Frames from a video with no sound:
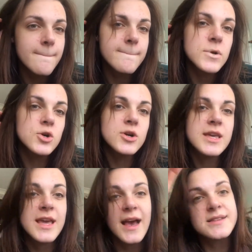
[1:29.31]
But
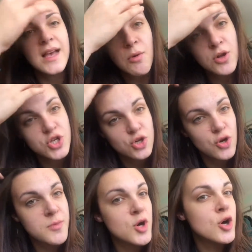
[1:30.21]
yes, I wanted to
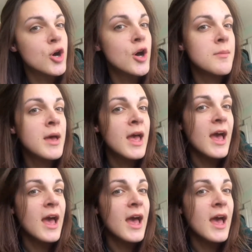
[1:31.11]
come home